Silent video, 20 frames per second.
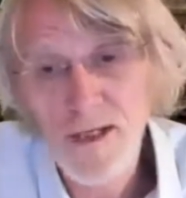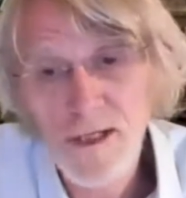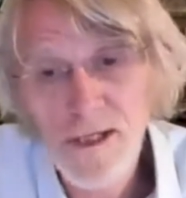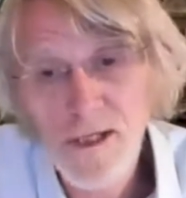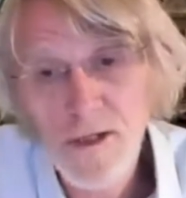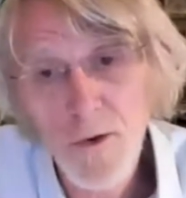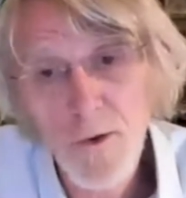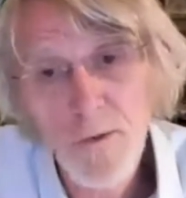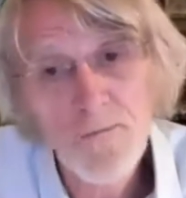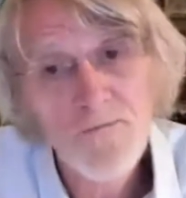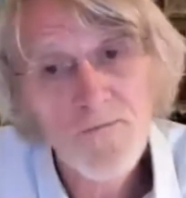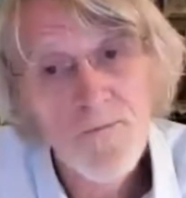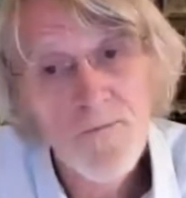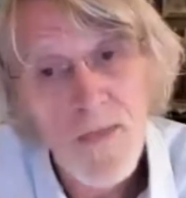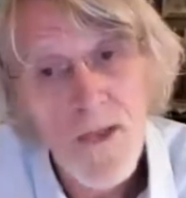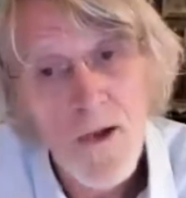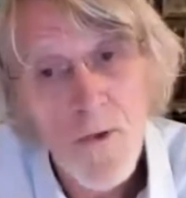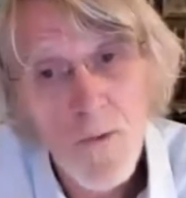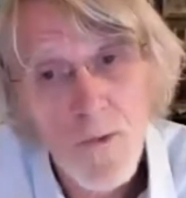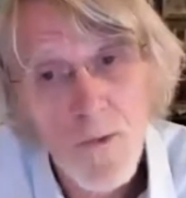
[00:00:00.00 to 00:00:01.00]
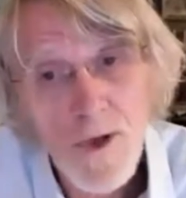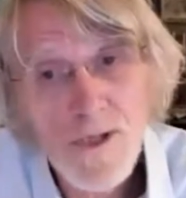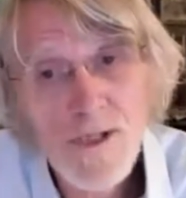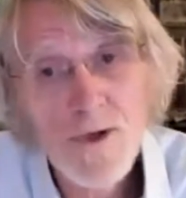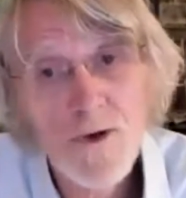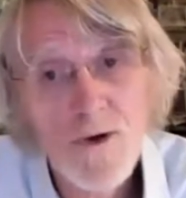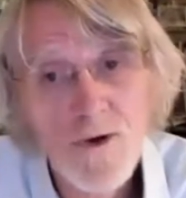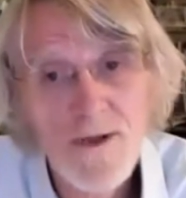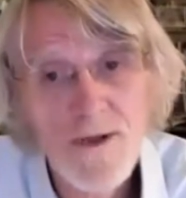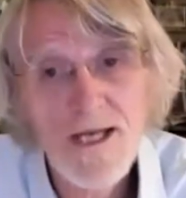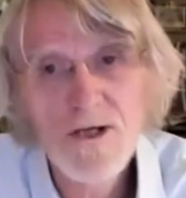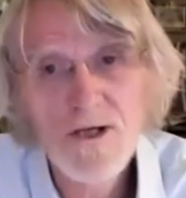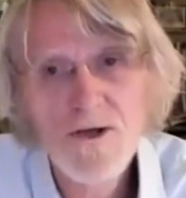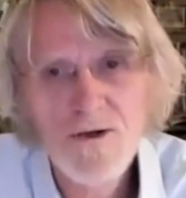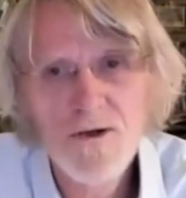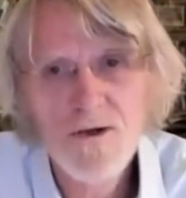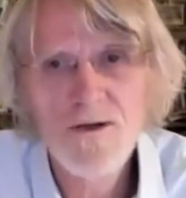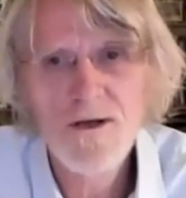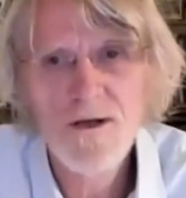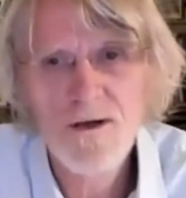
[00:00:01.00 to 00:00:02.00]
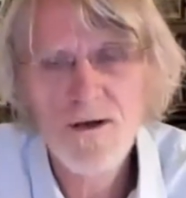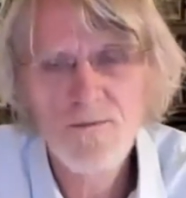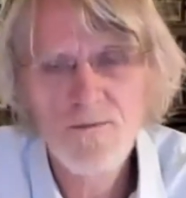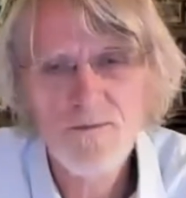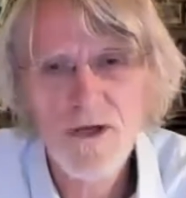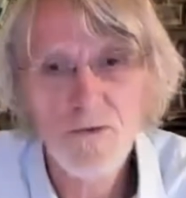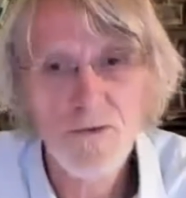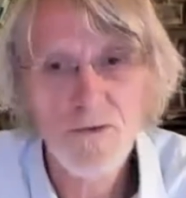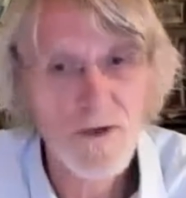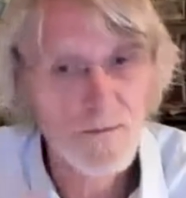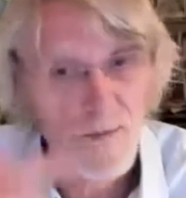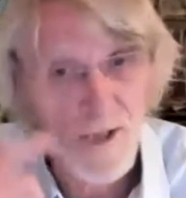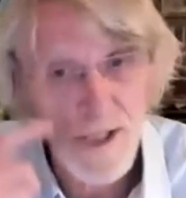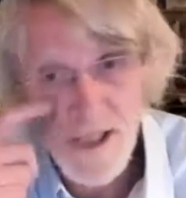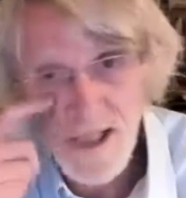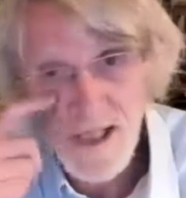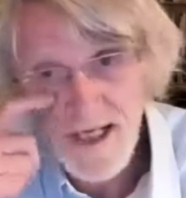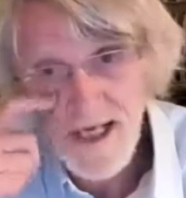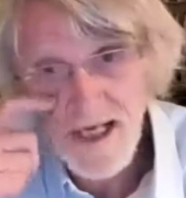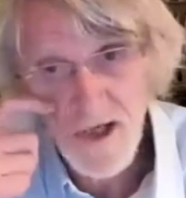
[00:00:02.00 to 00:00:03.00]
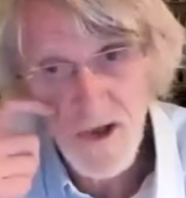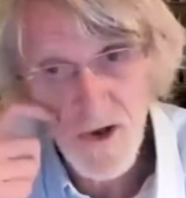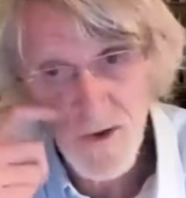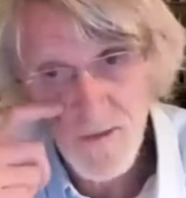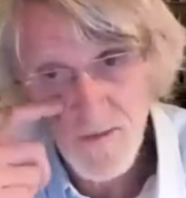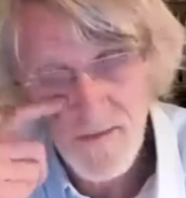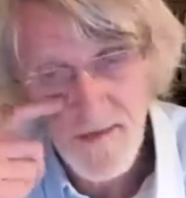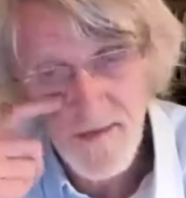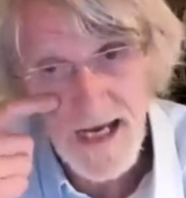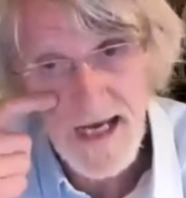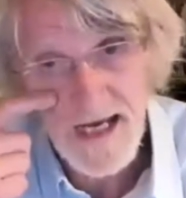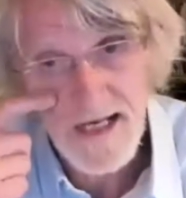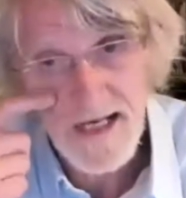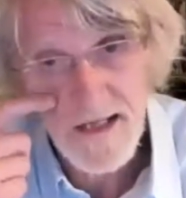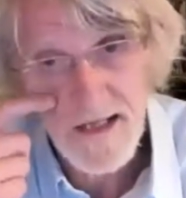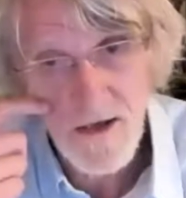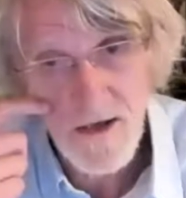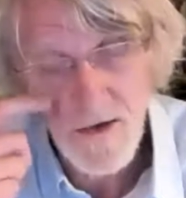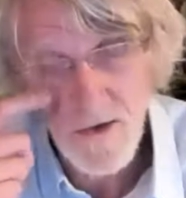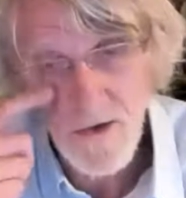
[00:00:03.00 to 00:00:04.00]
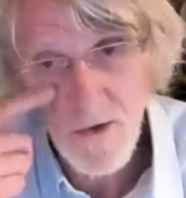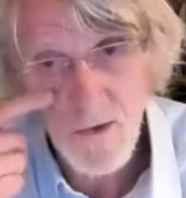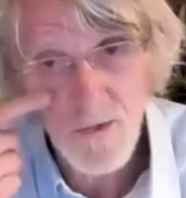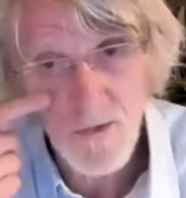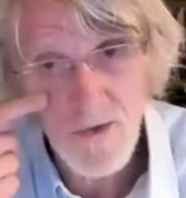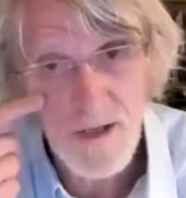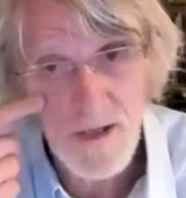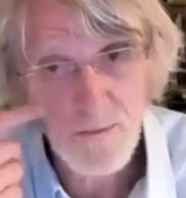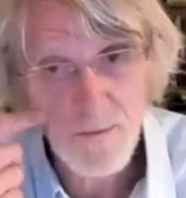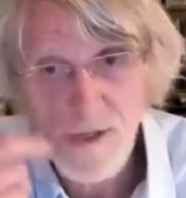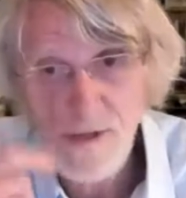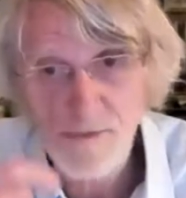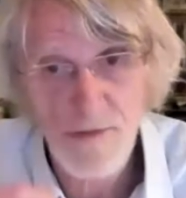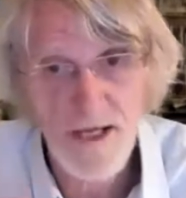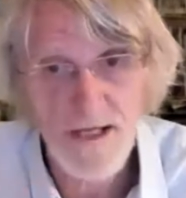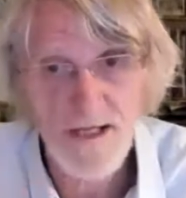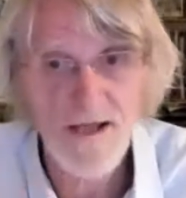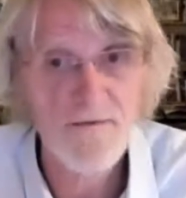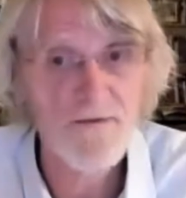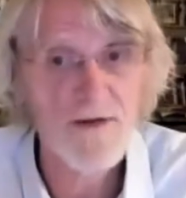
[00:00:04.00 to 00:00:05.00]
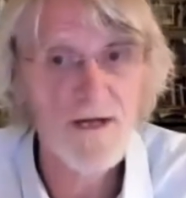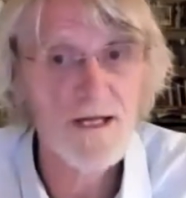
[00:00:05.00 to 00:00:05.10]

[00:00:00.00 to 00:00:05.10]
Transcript: So what's the connection between basic income and the green perspective?